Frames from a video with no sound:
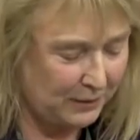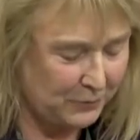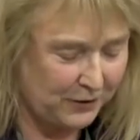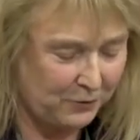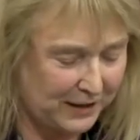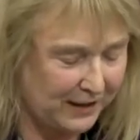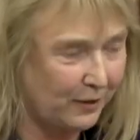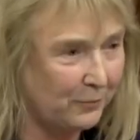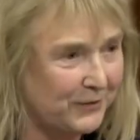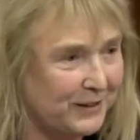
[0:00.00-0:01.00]
I was growing
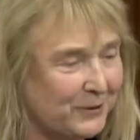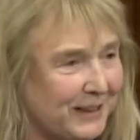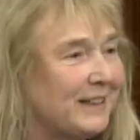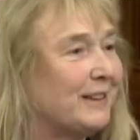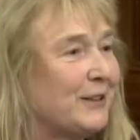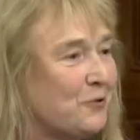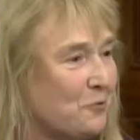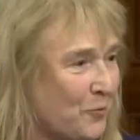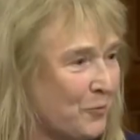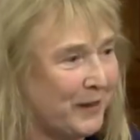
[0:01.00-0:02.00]
up, there were clearly no
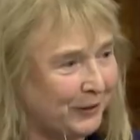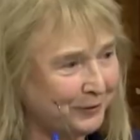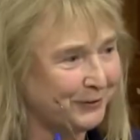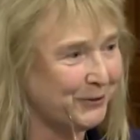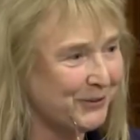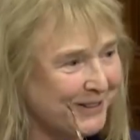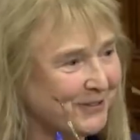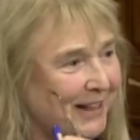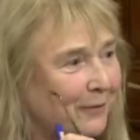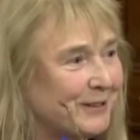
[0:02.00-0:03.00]
mobile phones,
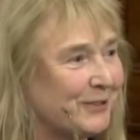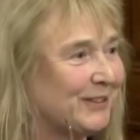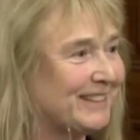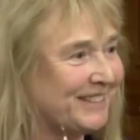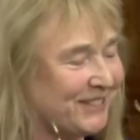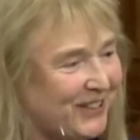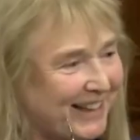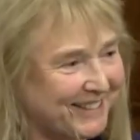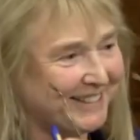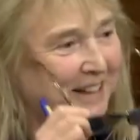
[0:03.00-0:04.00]
so that was not a
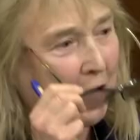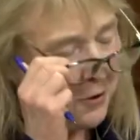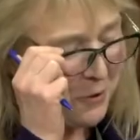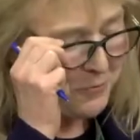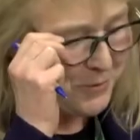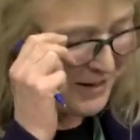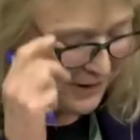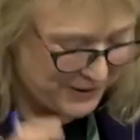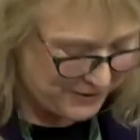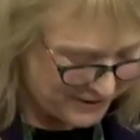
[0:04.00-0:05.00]
distraction we were ever